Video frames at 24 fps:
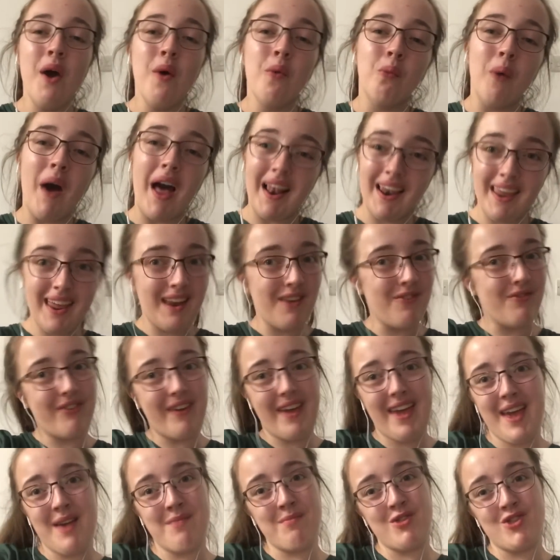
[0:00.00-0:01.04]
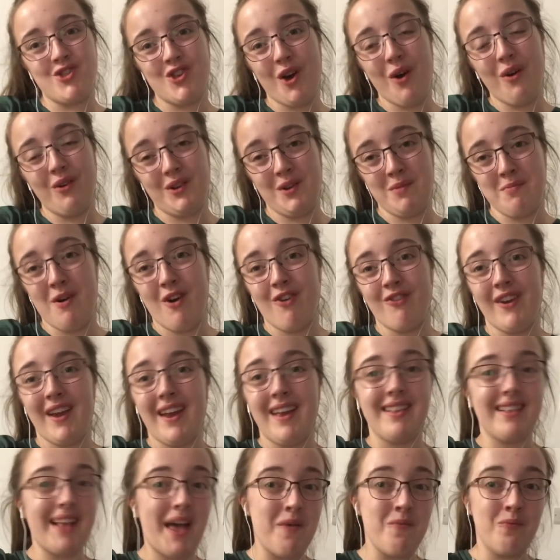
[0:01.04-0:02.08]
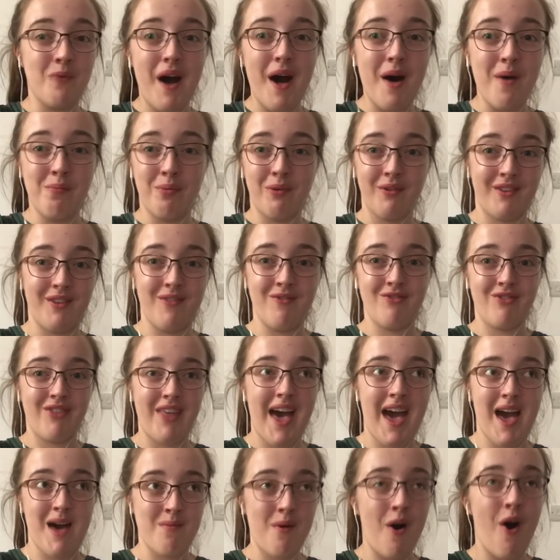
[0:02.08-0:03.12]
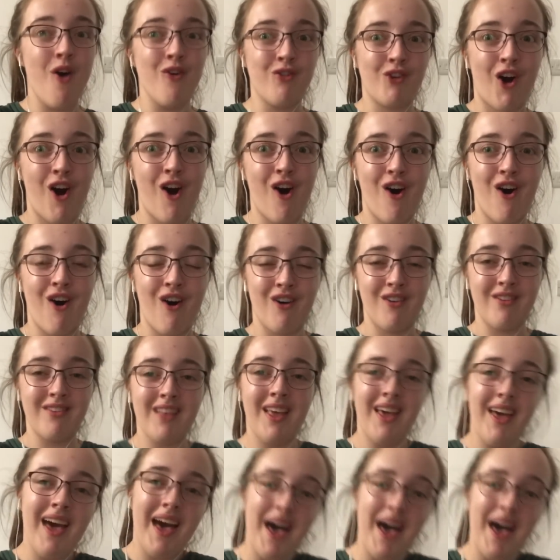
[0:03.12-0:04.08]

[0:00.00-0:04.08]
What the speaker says: Well in for him and Jody Morris. I'm well buzzing for them, of course.